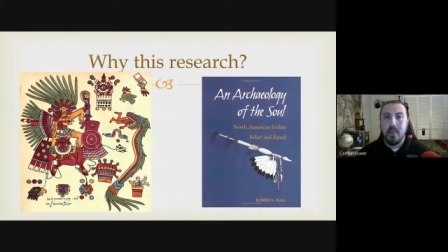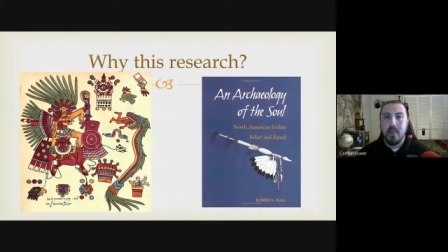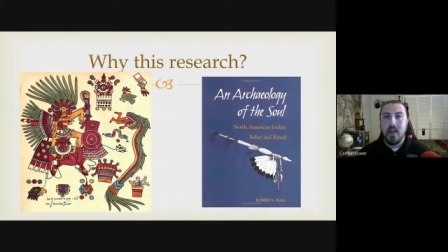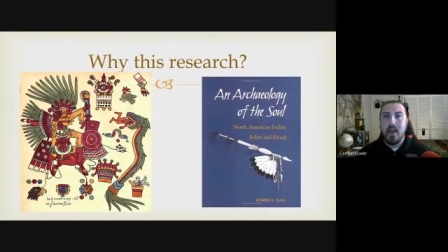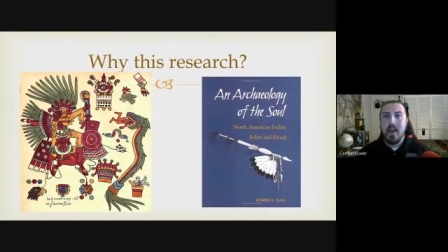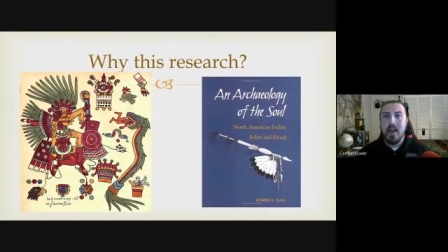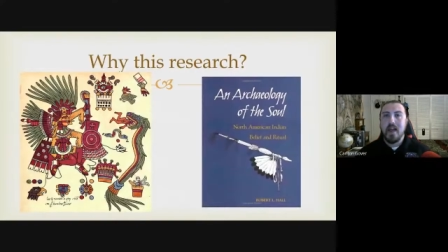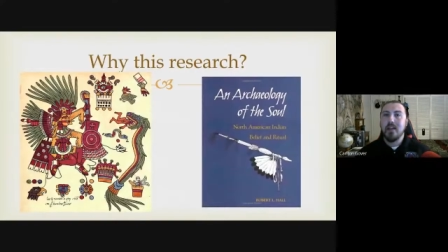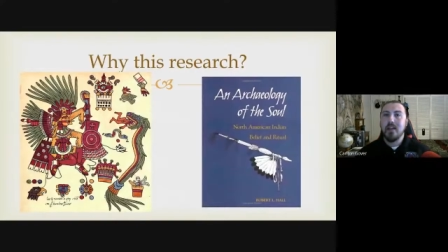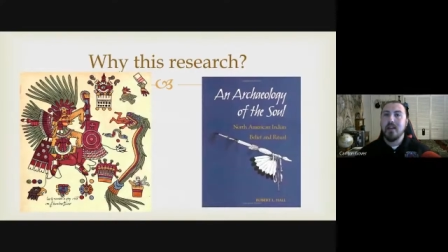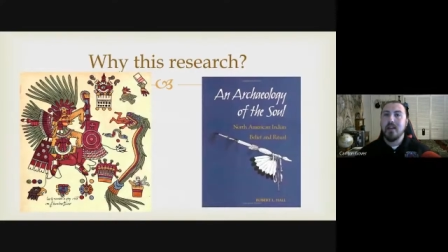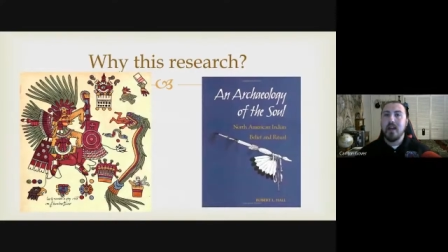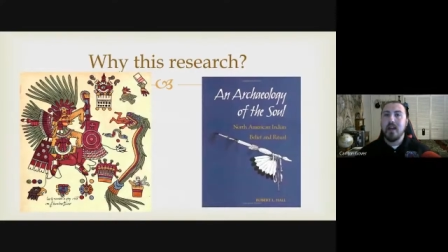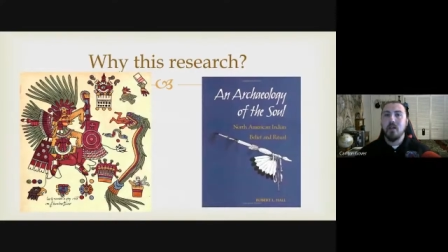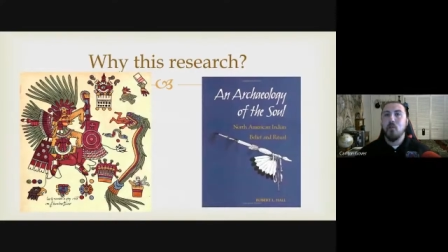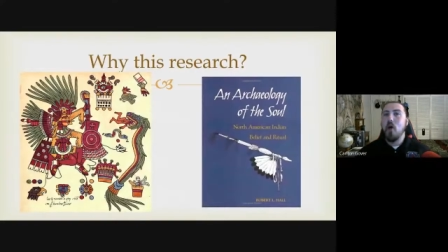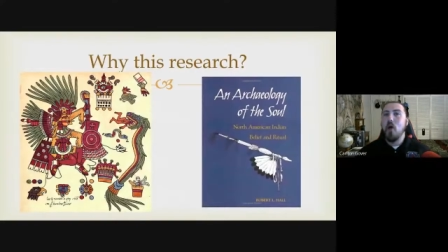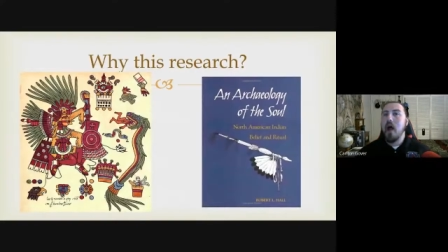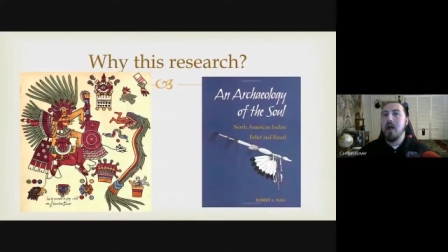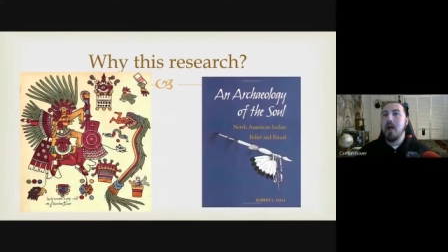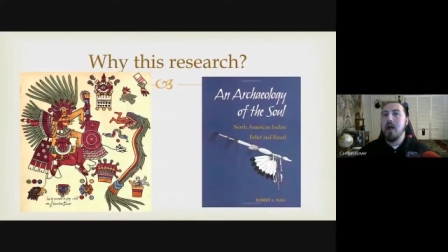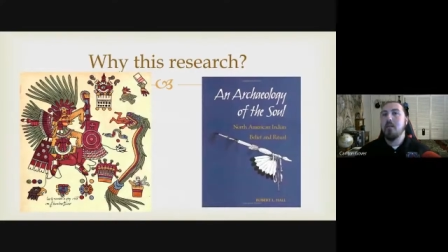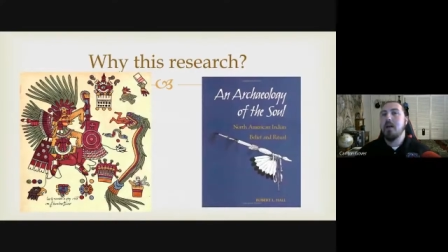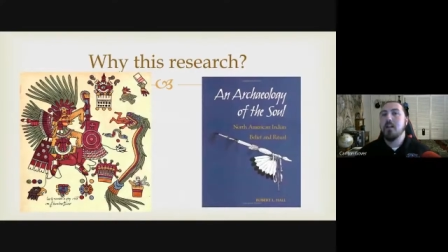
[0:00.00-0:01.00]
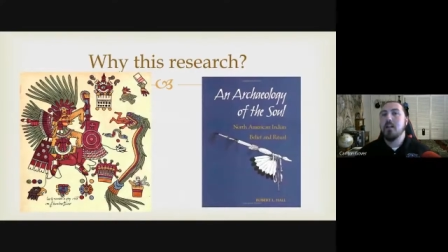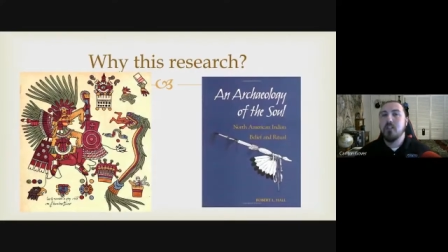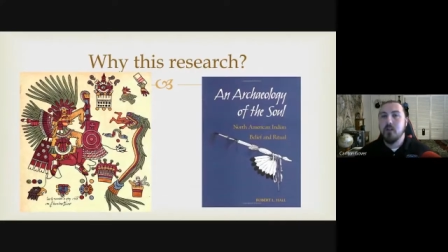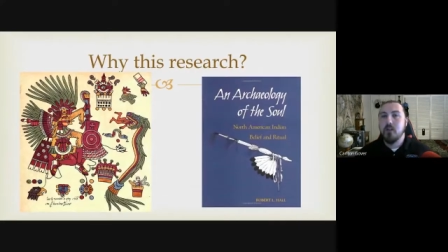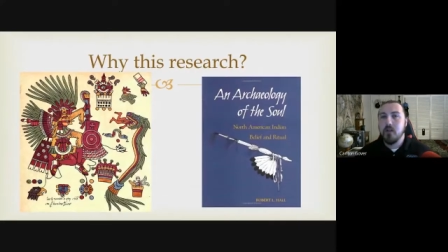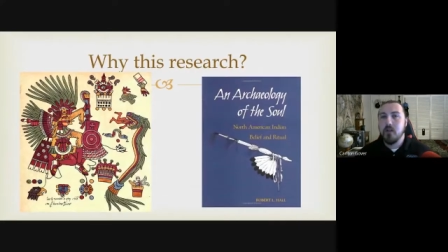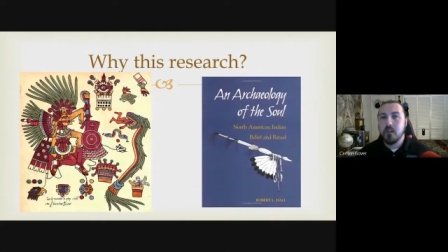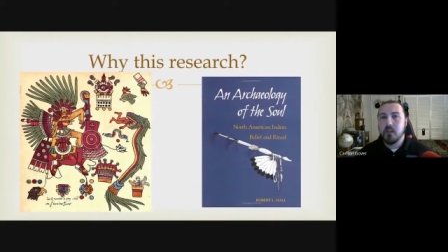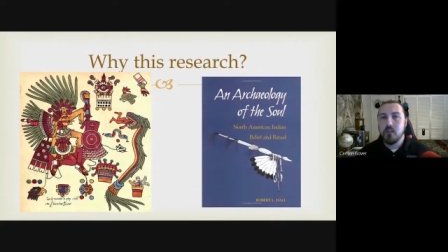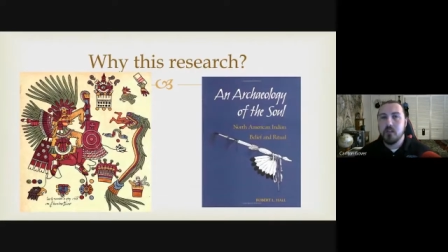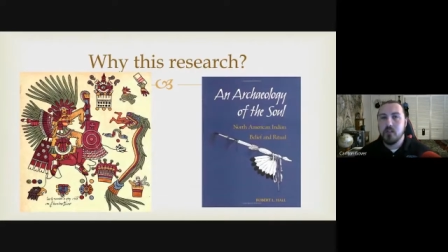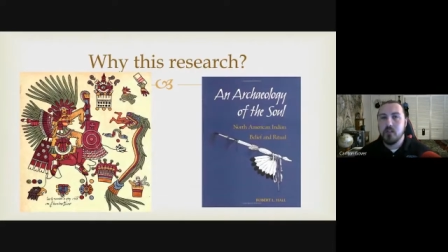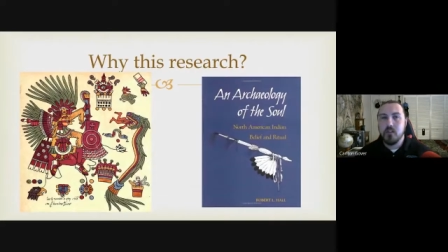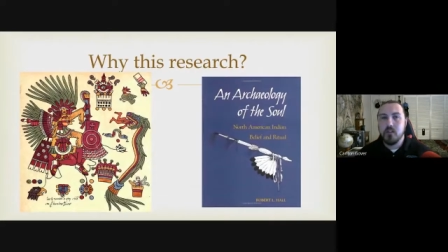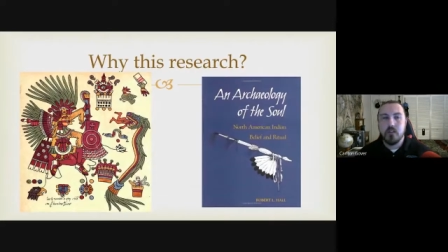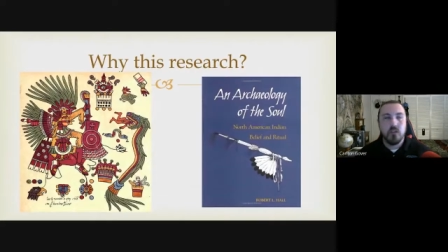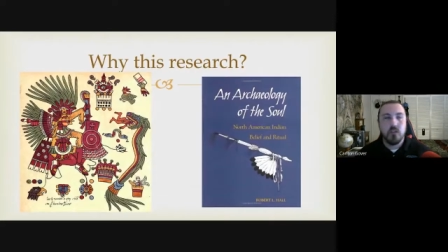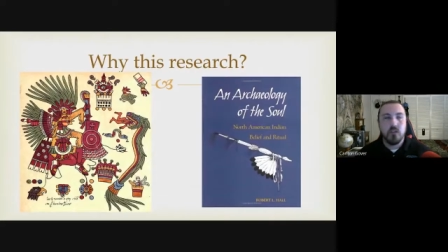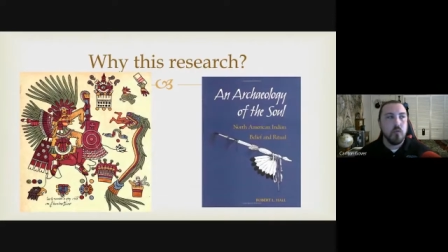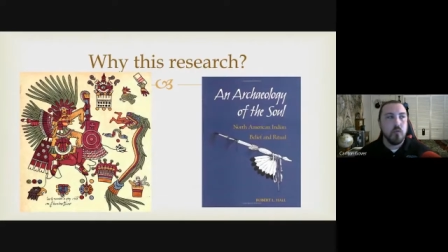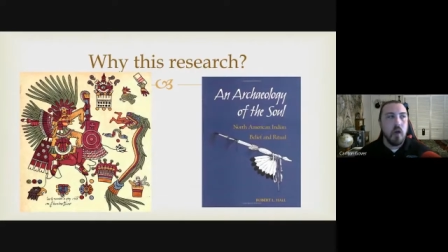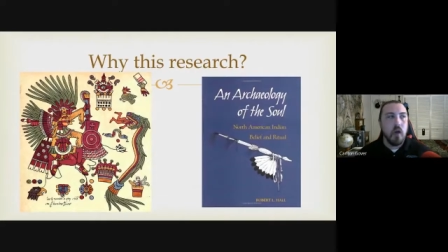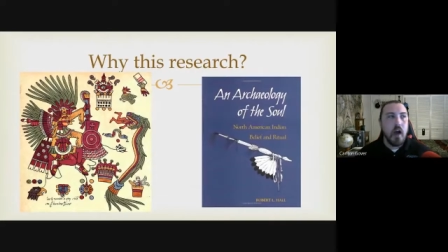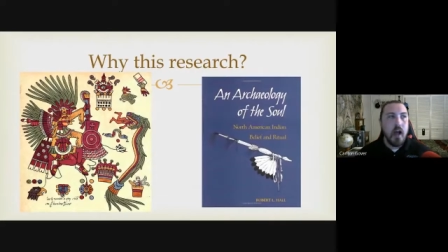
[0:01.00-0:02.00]
And, and why am I doing this
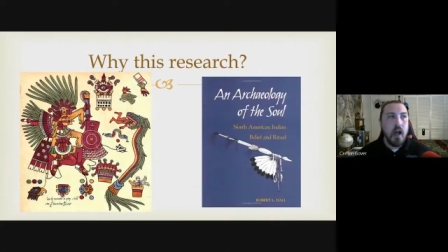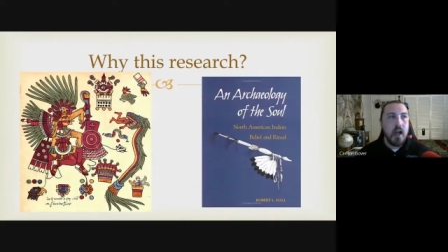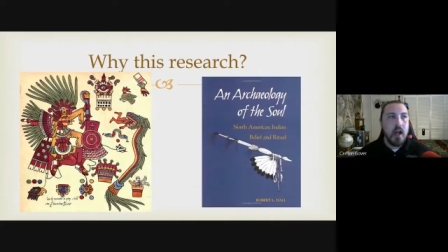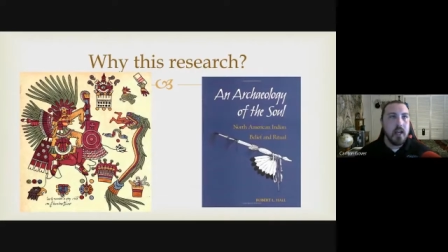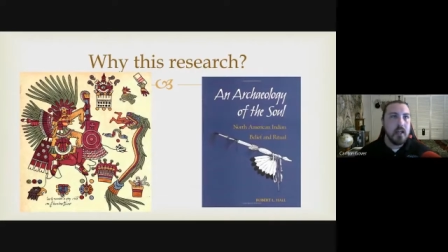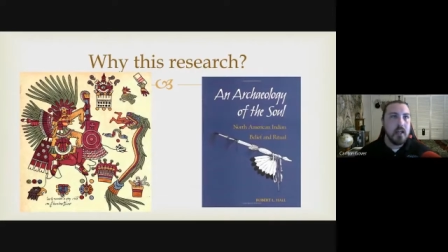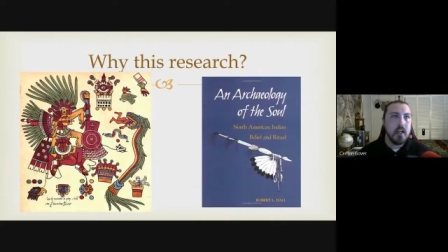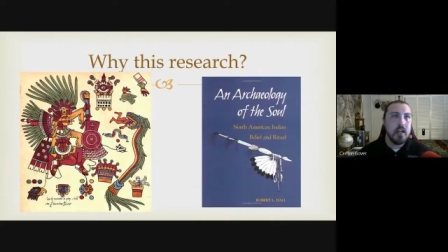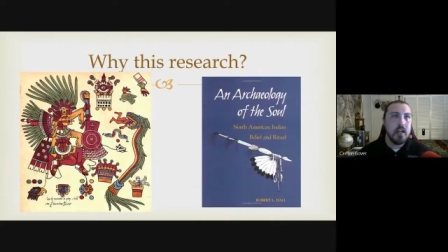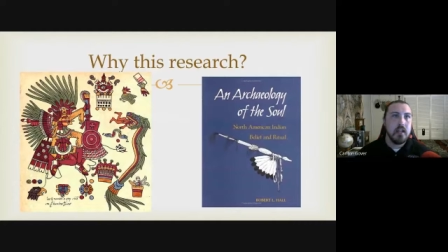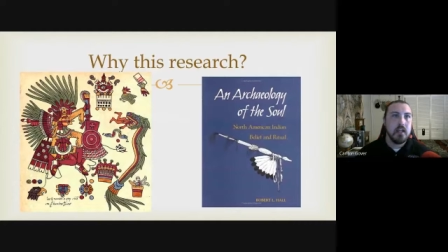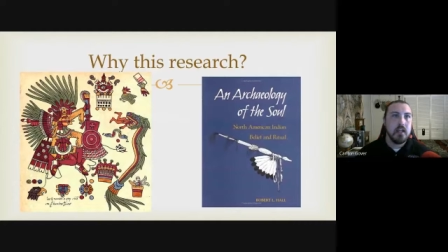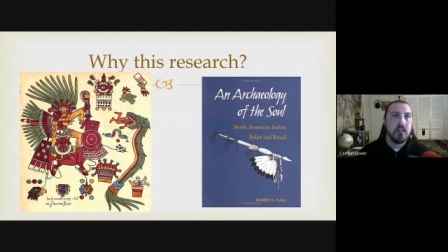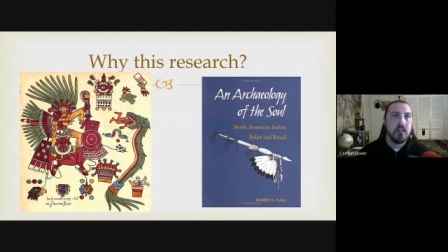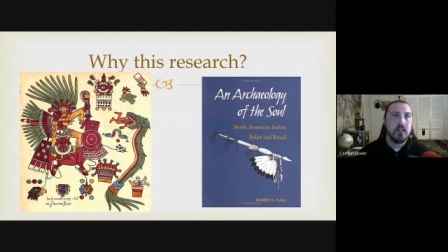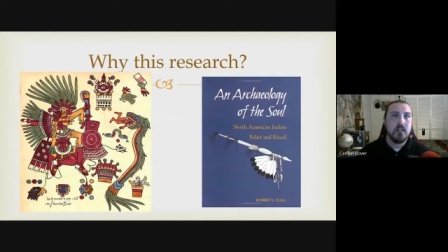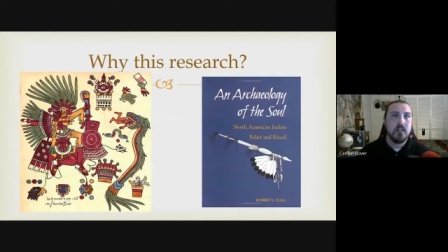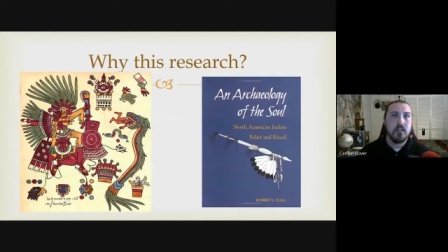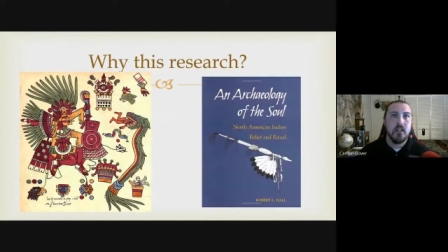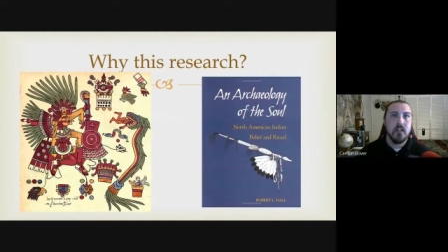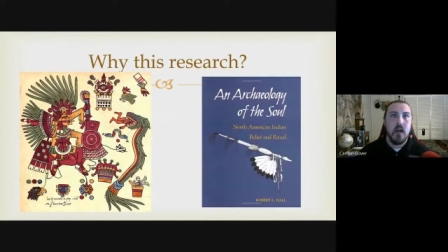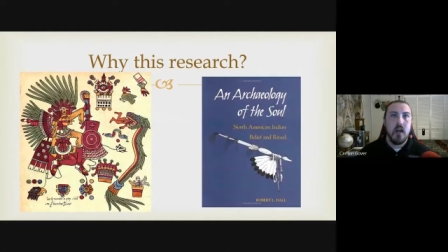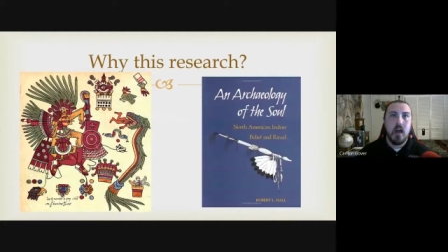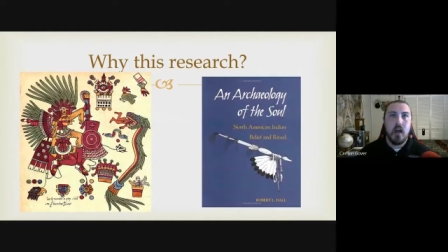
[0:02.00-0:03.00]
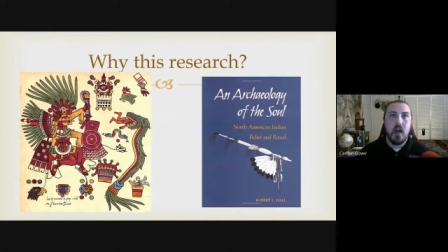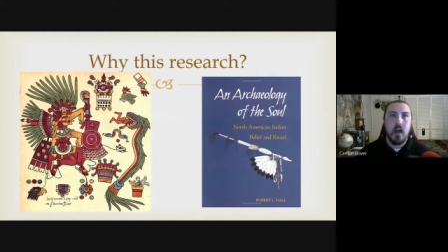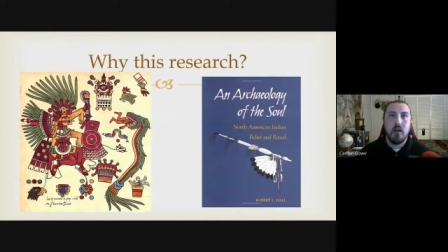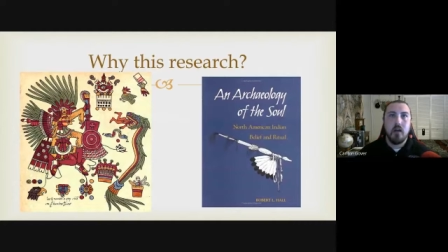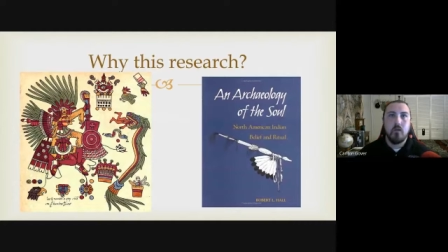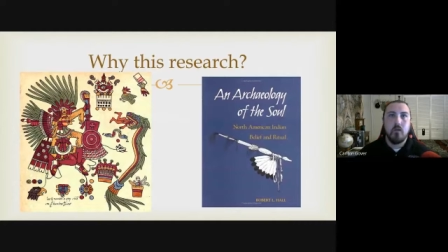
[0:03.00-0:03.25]
research? Why is uh,